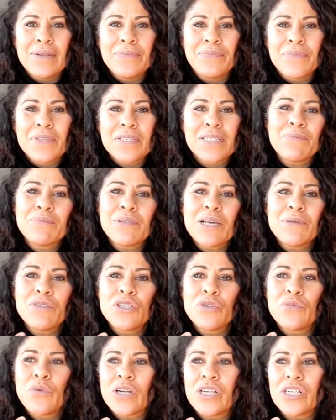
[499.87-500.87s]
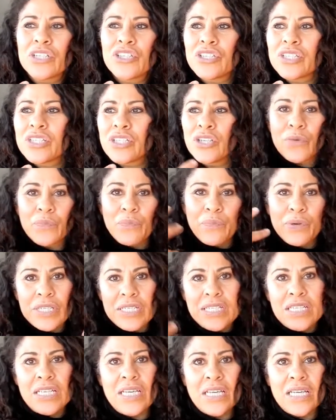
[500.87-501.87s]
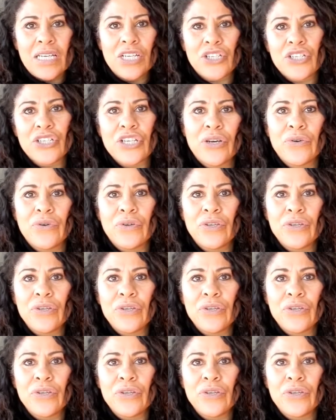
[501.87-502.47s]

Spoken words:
sometimes you want to just look pretty in a show.